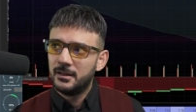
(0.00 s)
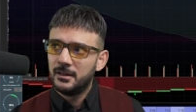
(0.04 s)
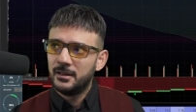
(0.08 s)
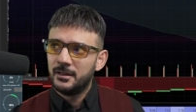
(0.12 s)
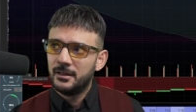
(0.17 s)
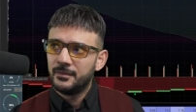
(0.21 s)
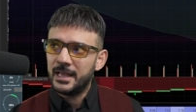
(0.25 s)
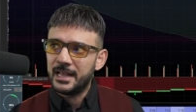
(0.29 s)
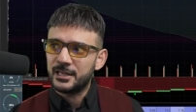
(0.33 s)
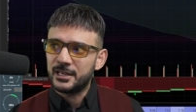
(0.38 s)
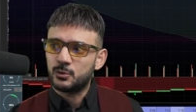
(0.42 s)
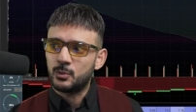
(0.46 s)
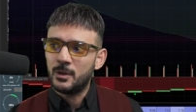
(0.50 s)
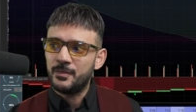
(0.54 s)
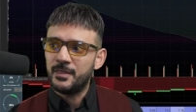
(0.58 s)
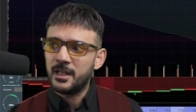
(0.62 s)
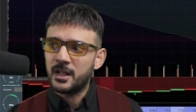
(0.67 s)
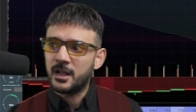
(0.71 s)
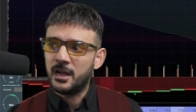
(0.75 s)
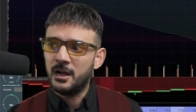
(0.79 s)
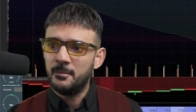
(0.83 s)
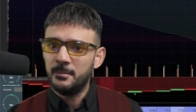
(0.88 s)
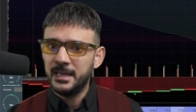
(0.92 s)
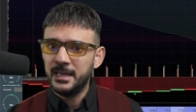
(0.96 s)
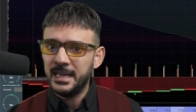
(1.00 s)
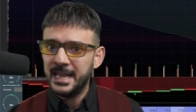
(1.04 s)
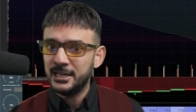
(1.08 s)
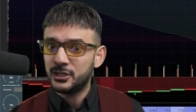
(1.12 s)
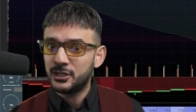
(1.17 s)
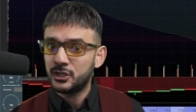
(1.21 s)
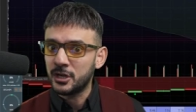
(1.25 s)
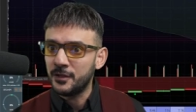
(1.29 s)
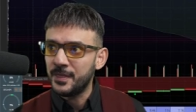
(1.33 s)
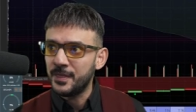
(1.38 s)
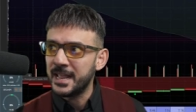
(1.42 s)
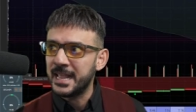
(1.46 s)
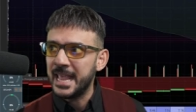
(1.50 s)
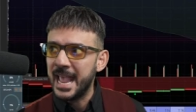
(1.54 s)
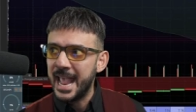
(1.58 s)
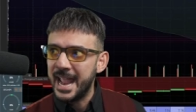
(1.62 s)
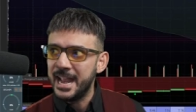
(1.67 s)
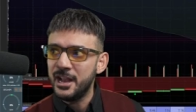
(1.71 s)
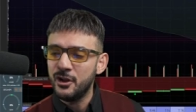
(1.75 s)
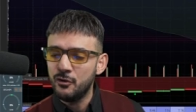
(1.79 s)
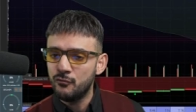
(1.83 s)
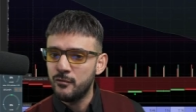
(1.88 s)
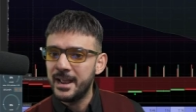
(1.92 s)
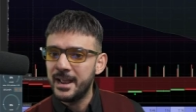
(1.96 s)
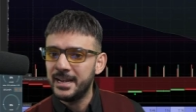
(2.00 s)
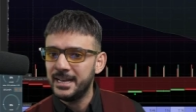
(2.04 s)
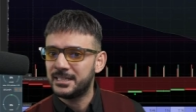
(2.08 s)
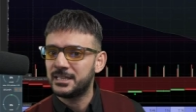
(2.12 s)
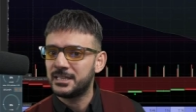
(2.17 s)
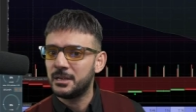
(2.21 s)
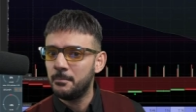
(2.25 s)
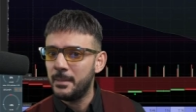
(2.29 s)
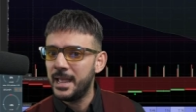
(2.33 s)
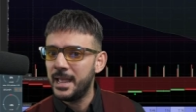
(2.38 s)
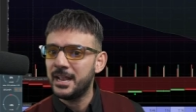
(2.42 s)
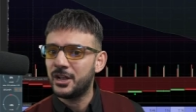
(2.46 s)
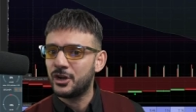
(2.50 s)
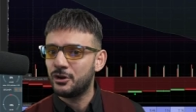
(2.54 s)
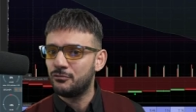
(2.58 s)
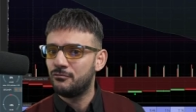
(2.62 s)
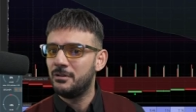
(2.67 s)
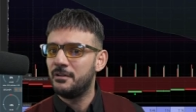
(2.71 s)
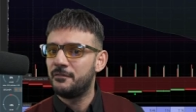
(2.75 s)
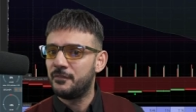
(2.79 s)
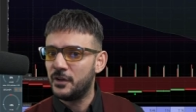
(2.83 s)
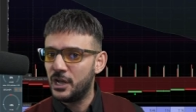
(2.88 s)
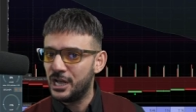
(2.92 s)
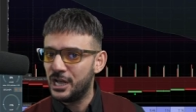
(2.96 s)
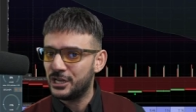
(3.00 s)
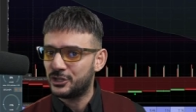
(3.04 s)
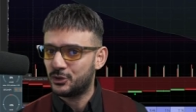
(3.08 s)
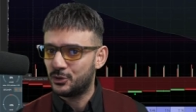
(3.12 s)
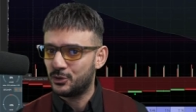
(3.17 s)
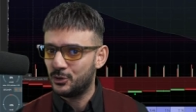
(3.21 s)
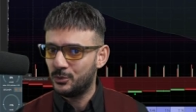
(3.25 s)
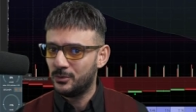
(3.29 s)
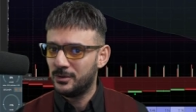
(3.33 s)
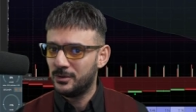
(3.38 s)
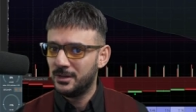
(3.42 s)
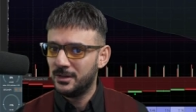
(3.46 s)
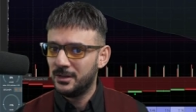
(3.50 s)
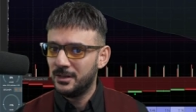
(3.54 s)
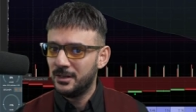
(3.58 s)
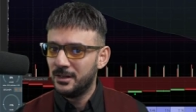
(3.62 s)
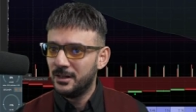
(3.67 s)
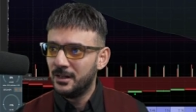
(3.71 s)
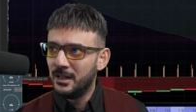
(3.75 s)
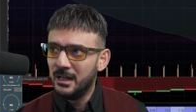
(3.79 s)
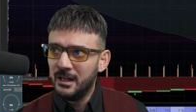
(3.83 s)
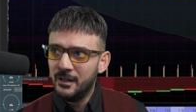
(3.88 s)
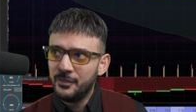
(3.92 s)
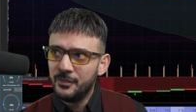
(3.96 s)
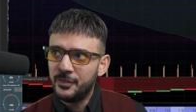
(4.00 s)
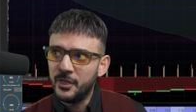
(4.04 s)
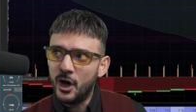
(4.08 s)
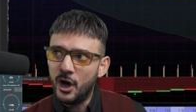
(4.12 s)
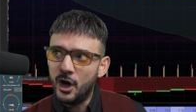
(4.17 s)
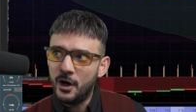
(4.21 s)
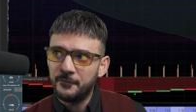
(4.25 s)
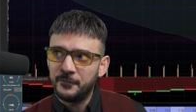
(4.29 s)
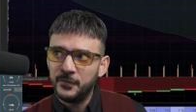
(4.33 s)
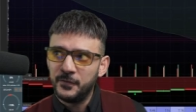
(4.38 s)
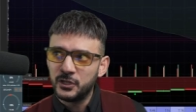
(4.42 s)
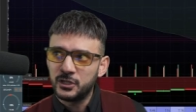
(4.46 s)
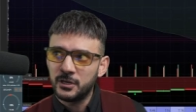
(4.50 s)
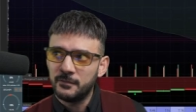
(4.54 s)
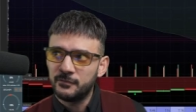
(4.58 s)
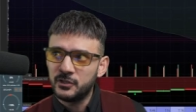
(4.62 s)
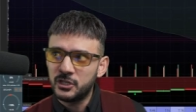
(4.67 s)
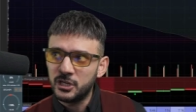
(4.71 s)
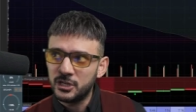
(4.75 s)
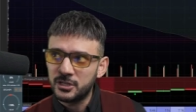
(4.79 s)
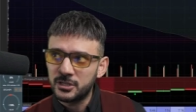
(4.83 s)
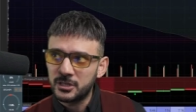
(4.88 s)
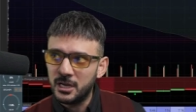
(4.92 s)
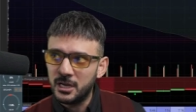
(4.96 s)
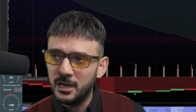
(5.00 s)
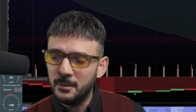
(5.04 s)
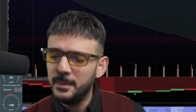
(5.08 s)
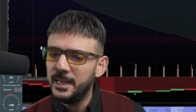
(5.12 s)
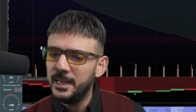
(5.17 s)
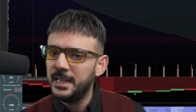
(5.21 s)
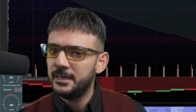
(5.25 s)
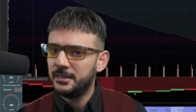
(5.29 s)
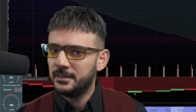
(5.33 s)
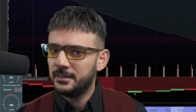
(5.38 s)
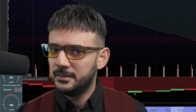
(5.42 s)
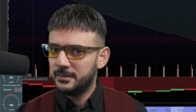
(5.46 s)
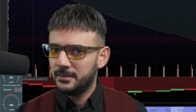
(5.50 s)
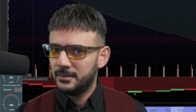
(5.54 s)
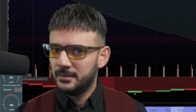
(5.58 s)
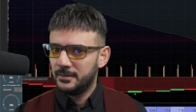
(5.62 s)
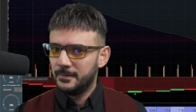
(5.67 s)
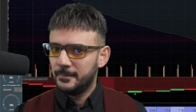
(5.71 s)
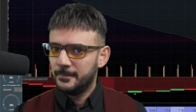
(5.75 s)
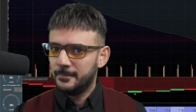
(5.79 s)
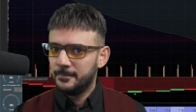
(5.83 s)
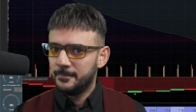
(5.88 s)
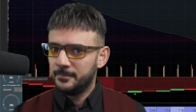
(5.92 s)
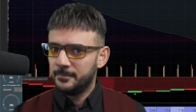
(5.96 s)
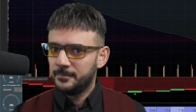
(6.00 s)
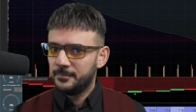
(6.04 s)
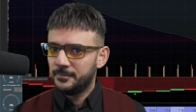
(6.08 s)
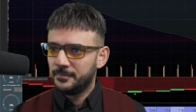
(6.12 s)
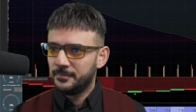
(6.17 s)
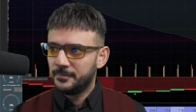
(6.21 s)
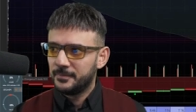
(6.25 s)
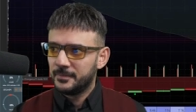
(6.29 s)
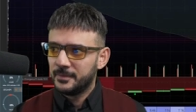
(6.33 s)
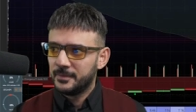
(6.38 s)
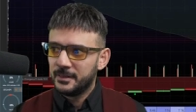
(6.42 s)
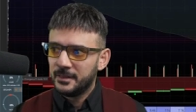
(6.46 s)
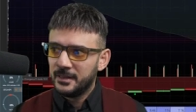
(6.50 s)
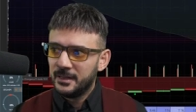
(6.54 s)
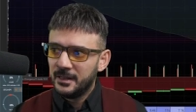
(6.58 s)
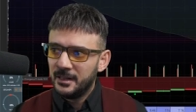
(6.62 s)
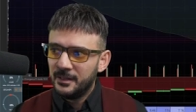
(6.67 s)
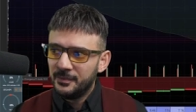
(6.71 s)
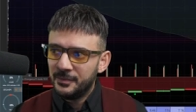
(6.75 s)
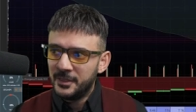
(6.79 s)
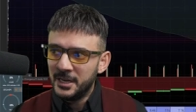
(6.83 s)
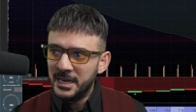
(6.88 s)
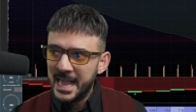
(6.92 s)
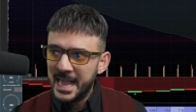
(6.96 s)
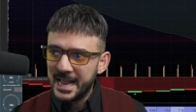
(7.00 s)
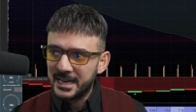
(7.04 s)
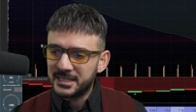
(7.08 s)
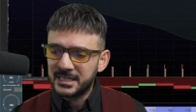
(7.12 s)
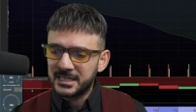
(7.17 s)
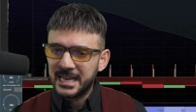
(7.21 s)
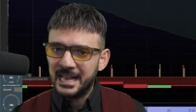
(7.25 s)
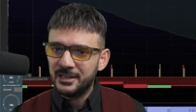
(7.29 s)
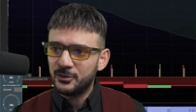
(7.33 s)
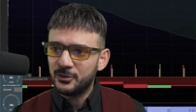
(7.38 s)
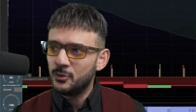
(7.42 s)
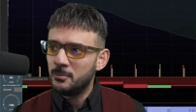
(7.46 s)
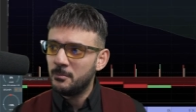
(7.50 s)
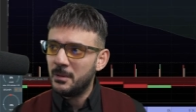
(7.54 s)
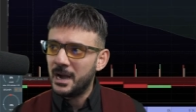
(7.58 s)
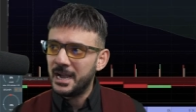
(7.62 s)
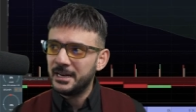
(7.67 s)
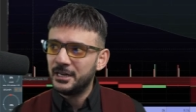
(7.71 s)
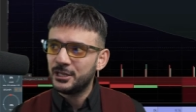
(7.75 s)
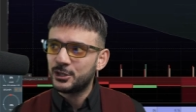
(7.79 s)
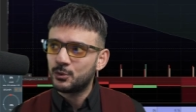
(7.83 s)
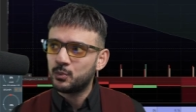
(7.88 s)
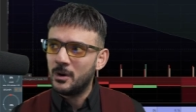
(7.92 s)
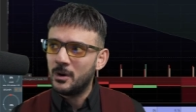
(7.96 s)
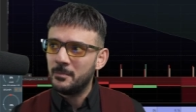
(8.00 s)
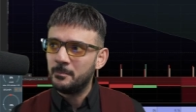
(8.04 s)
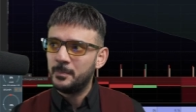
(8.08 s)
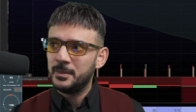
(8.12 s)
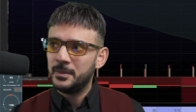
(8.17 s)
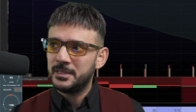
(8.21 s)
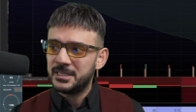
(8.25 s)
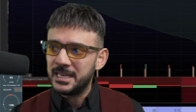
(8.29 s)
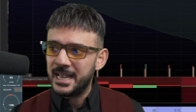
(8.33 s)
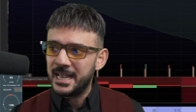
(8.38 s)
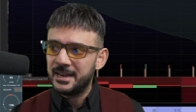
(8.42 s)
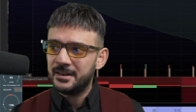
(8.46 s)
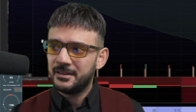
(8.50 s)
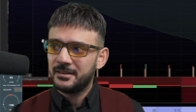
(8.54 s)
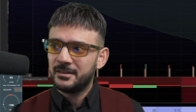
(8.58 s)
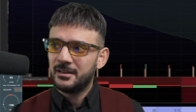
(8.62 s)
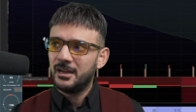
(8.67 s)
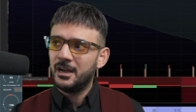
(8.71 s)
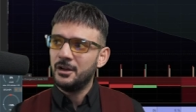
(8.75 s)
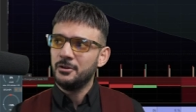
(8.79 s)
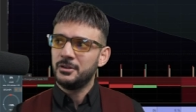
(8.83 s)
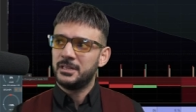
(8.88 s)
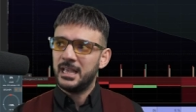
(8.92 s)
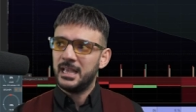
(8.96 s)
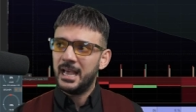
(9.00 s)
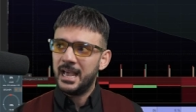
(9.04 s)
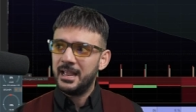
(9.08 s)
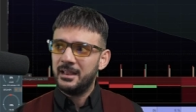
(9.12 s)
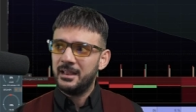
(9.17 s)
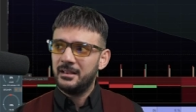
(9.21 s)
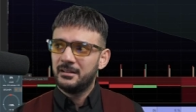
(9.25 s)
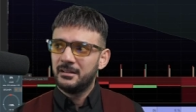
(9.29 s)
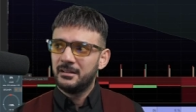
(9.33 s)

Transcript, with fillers: That's when they're coming in. So they're getting ready to make a reversal. The offers have just come in. The next candle, minus 1%. Okay,